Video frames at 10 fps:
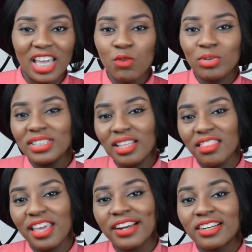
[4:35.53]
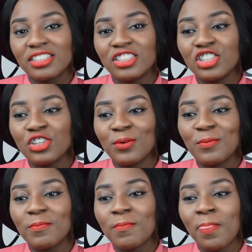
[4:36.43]
wasn't there.
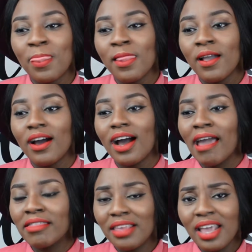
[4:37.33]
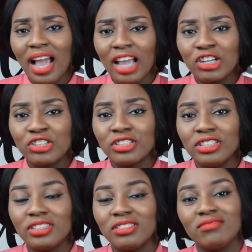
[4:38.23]
I think I could